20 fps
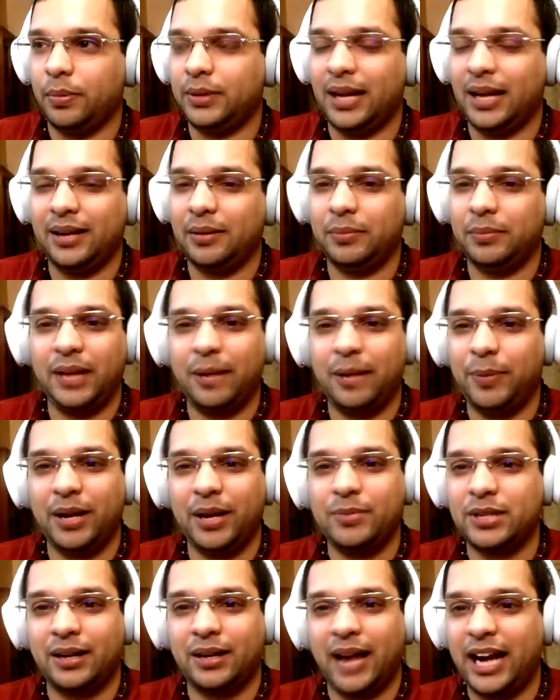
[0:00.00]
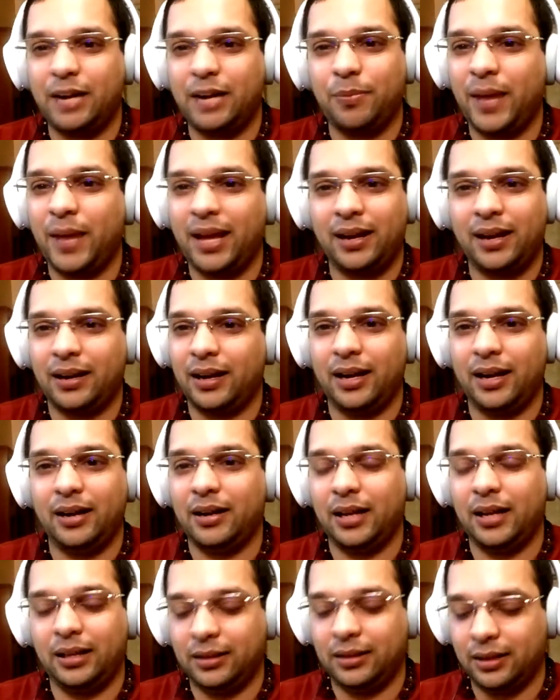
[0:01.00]
that becomes a nightmare
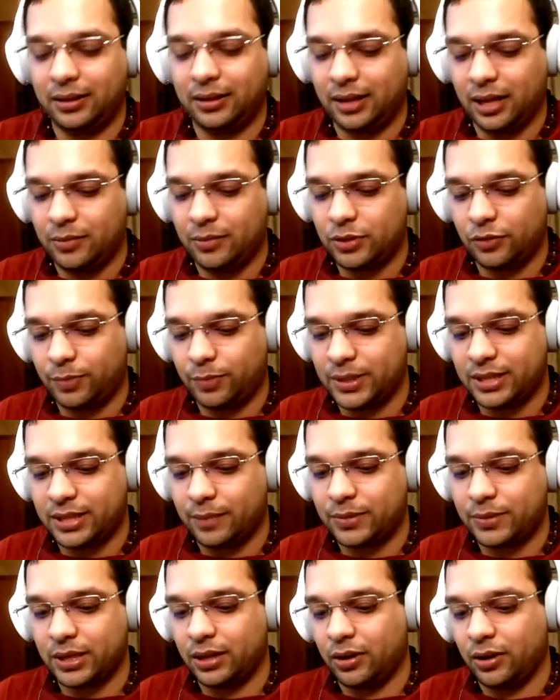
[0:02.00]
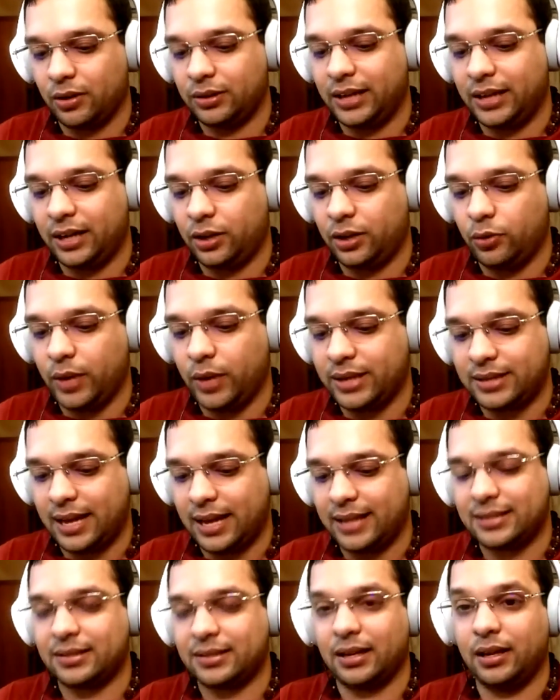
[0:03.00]
in the terms of perception that US
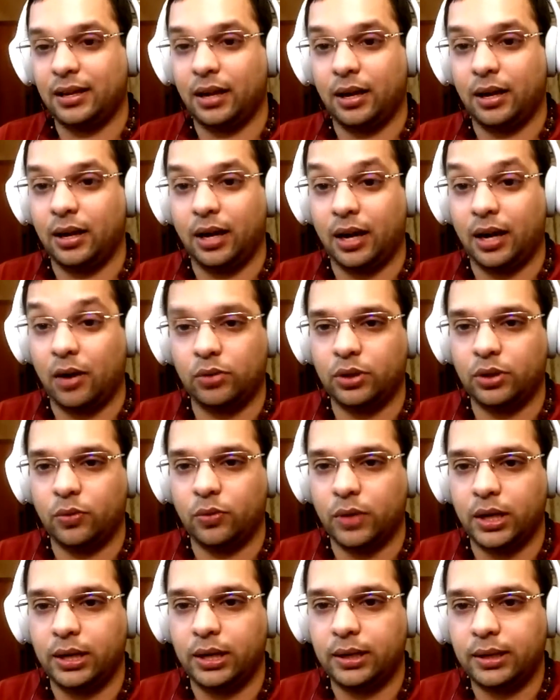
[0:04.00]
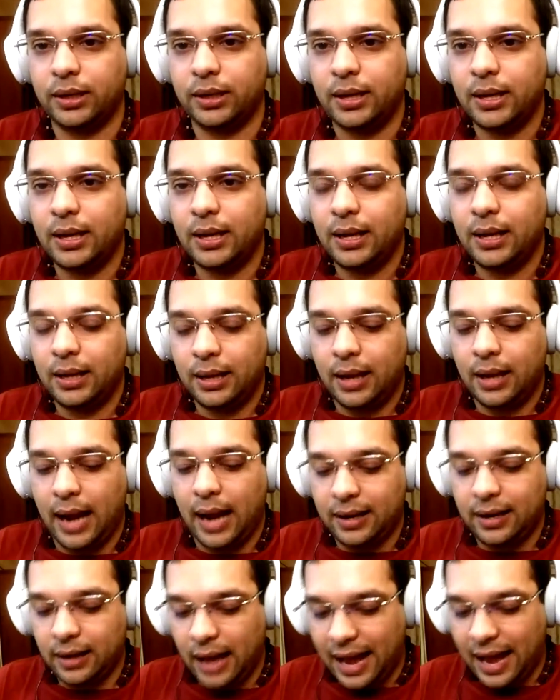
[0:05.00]
has around the world.
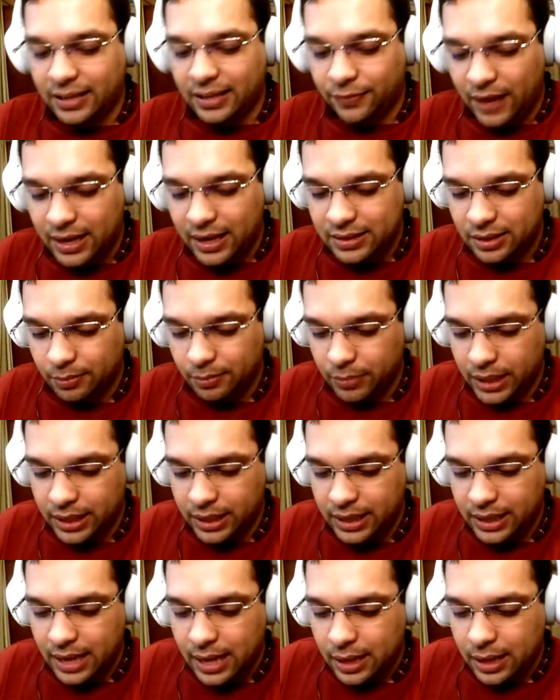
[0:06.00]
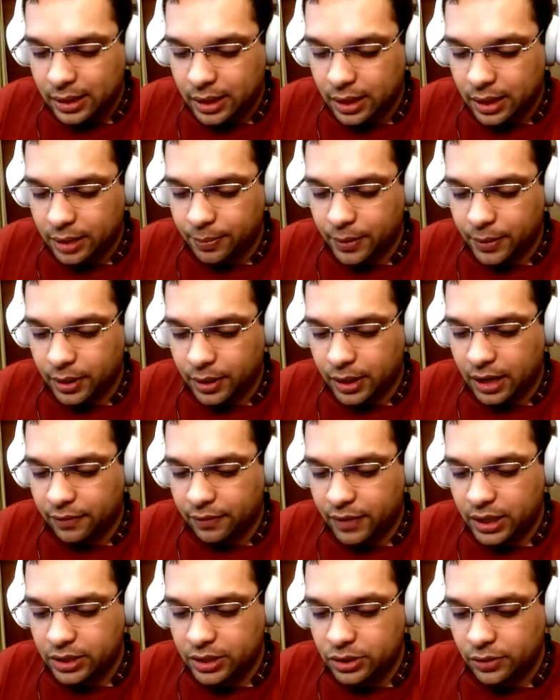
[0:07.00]
And as far as the media
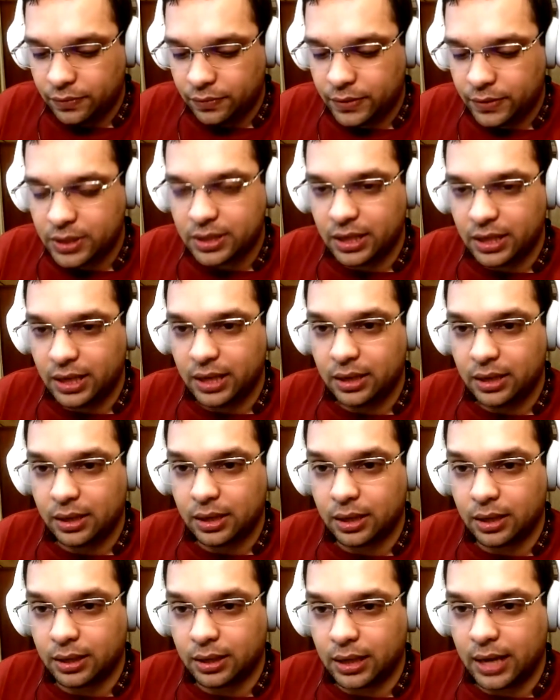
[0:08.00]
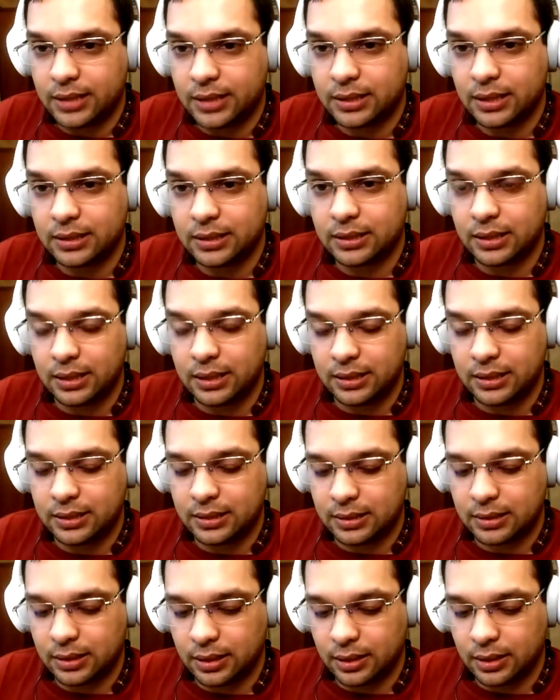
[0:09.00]
coverage of the Syrian crisis
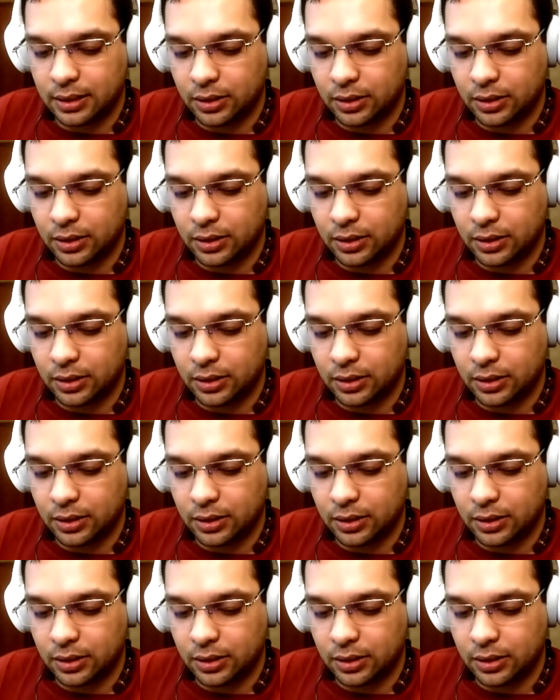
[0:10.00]
is